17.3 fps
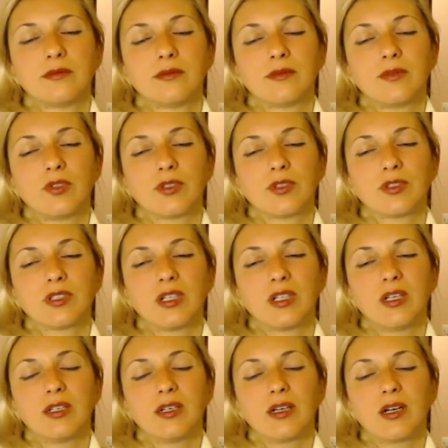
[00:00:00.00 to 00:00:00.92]
You're still
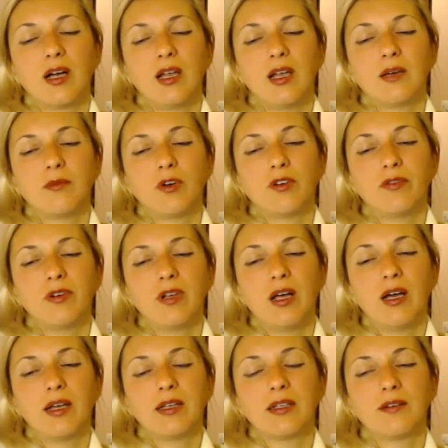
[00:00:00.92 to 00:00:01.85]
in a column of
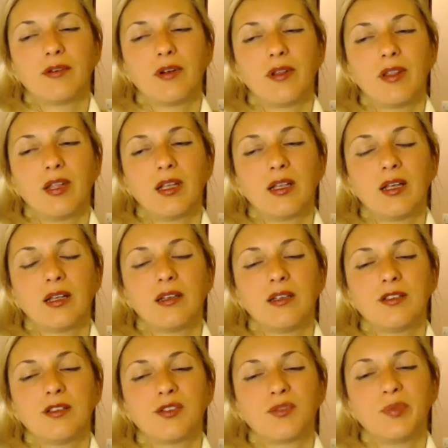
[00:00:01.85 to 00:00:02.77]
light. Everything that
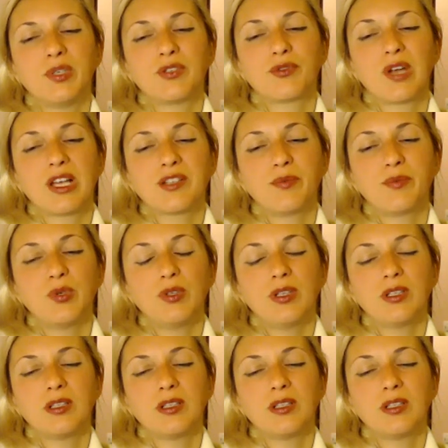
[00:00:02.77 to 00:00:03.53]
needs to be transmuted,